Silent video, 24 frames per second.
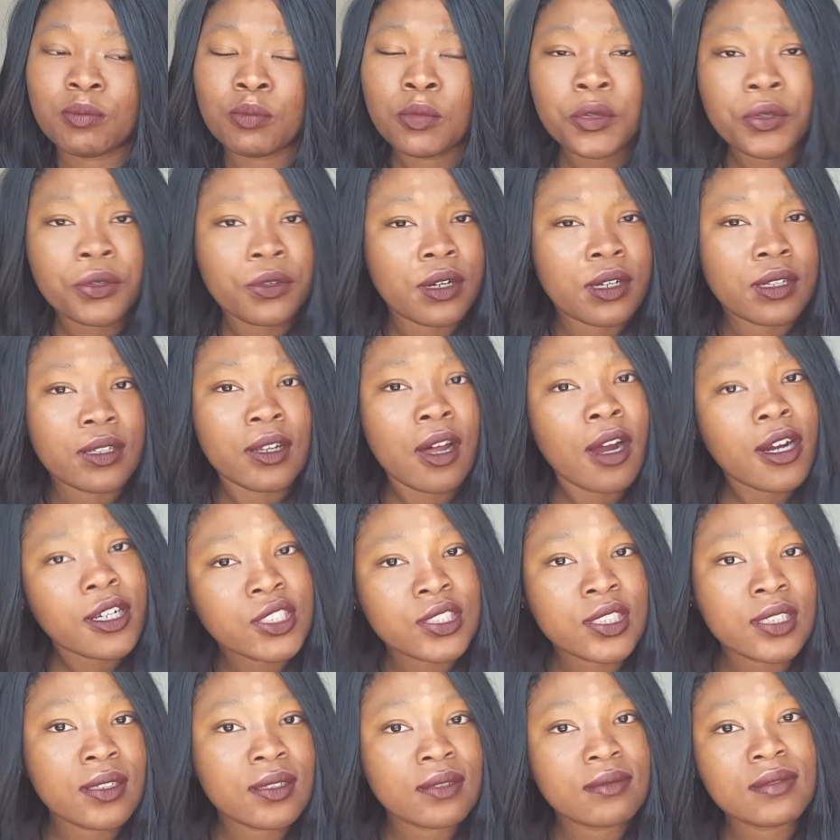
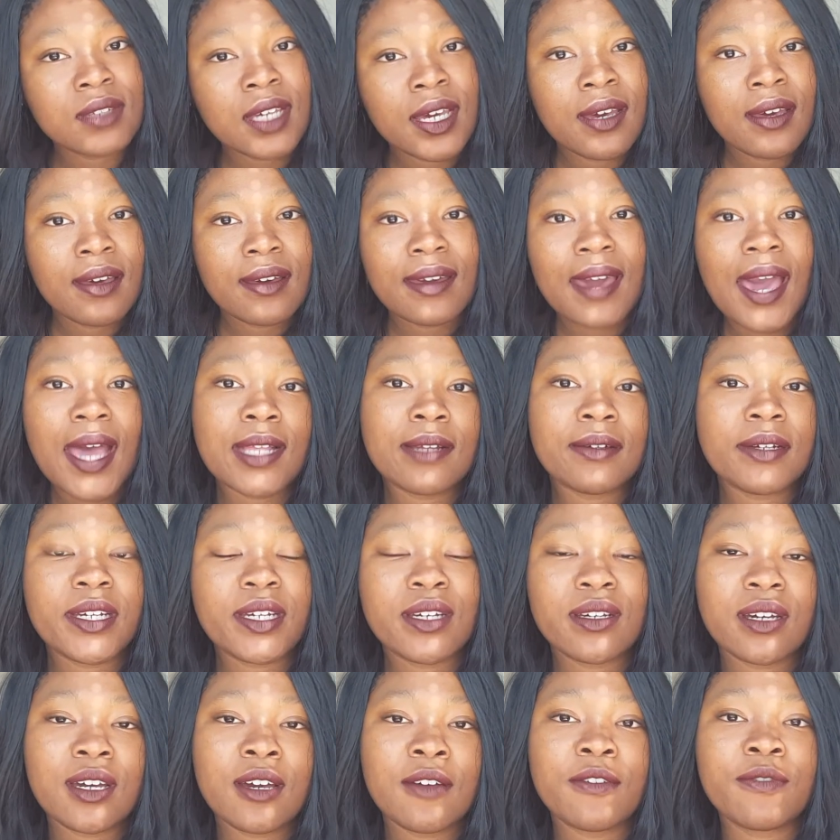larger
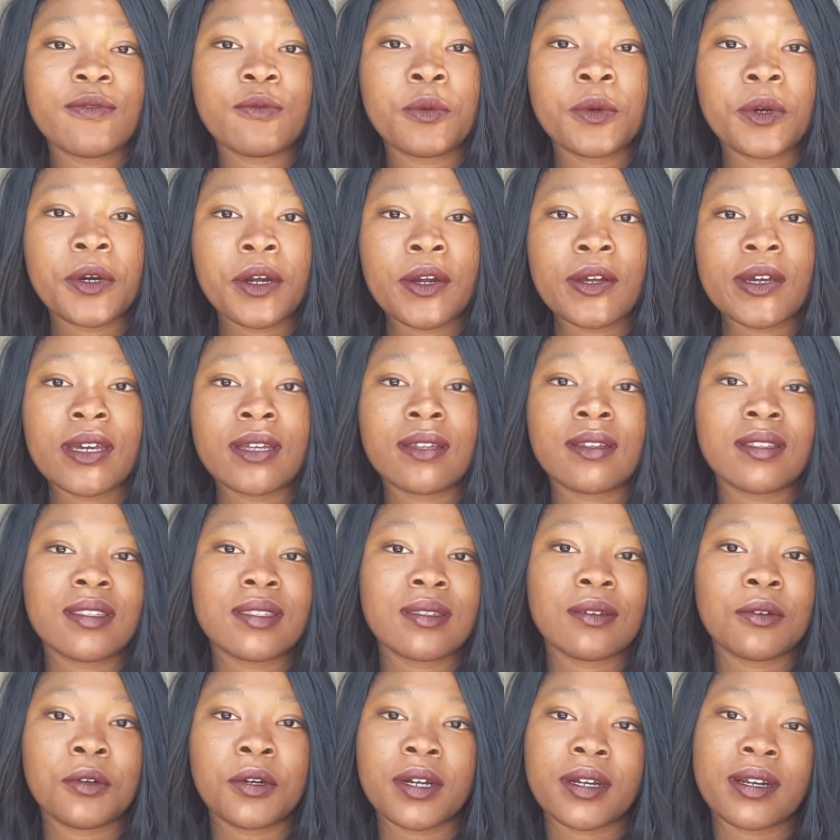gallery of work, and
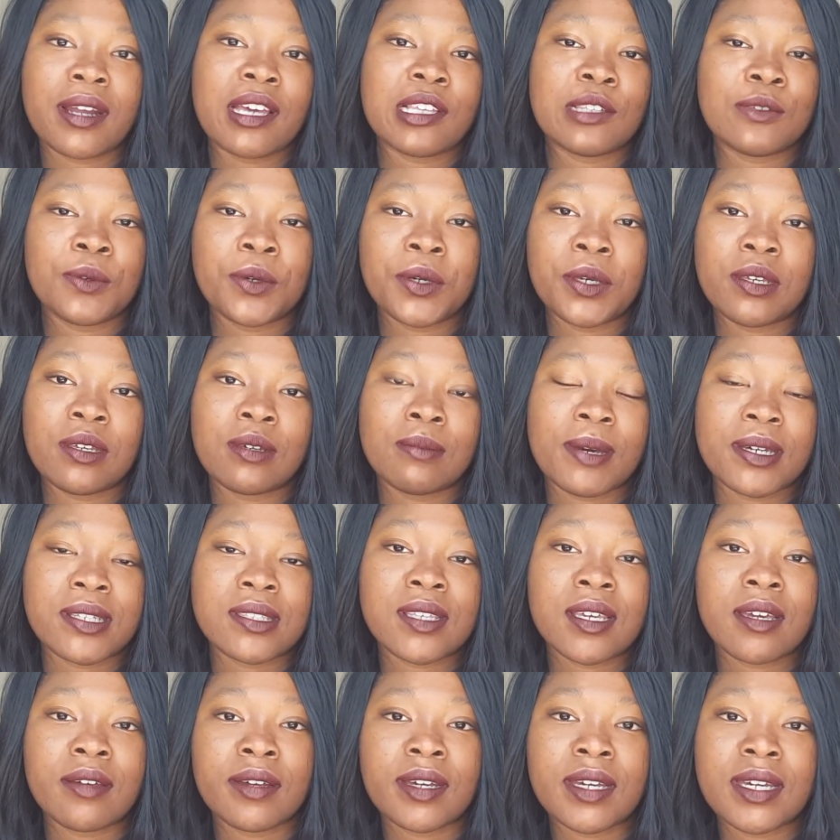it's organized for you by
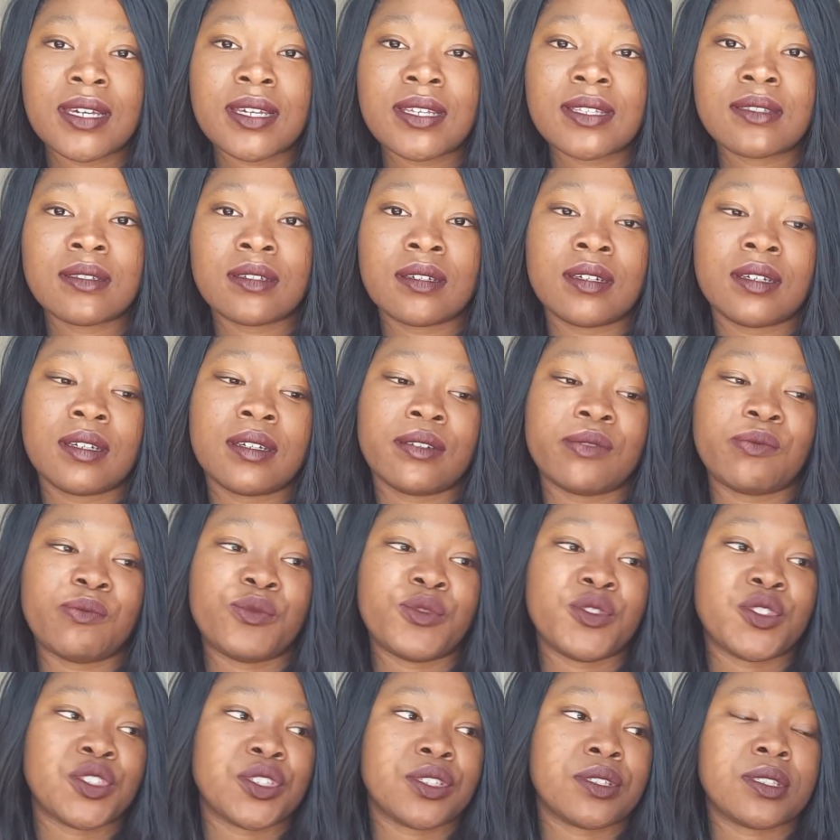series
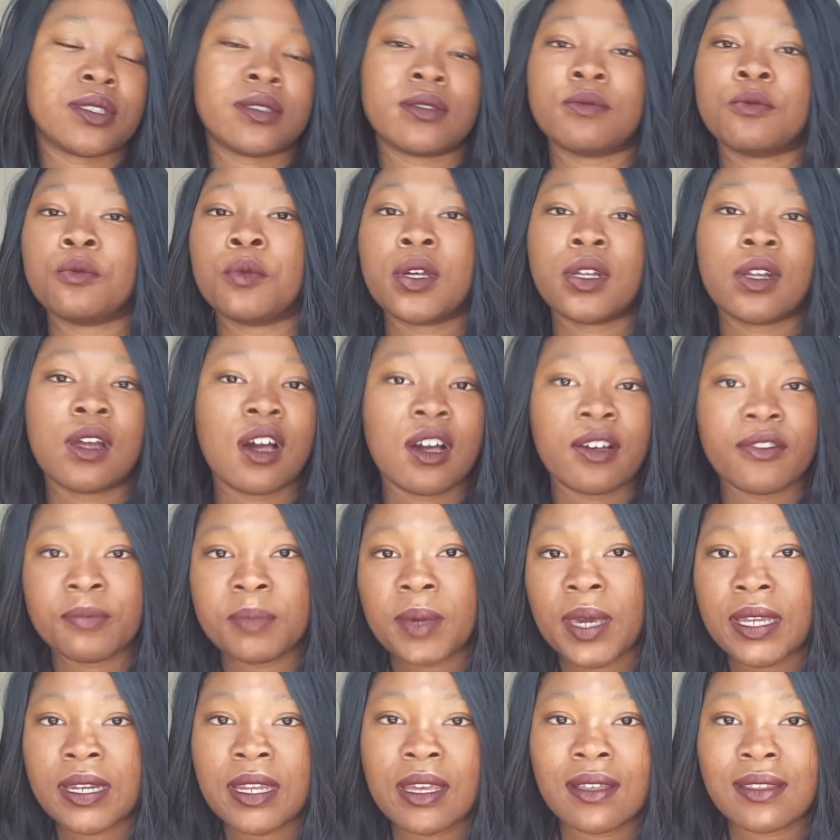and just one-off
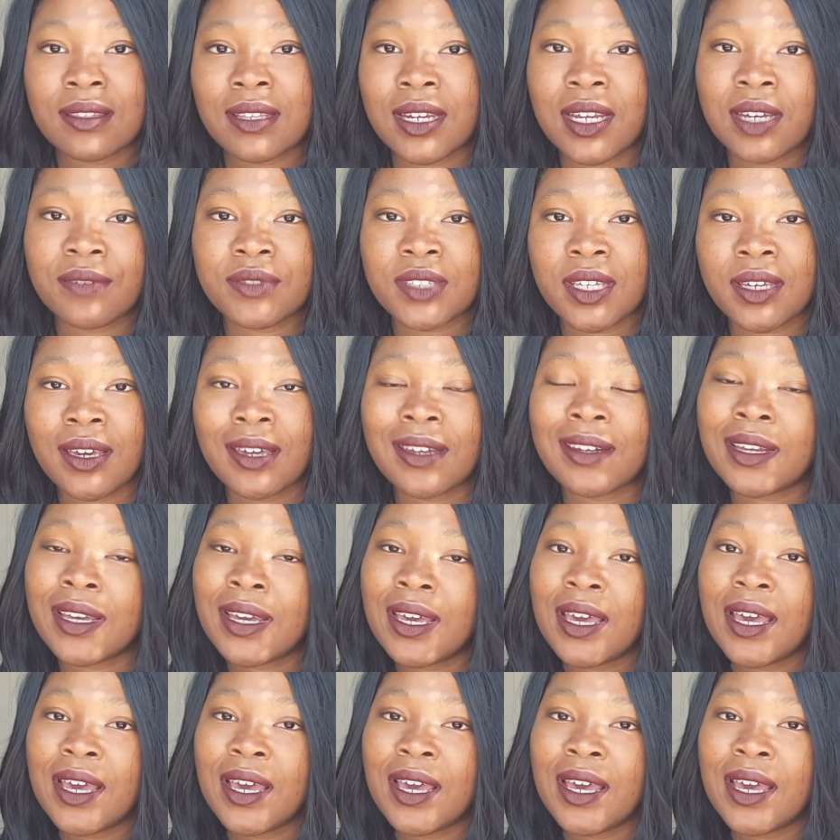paintings that I've done.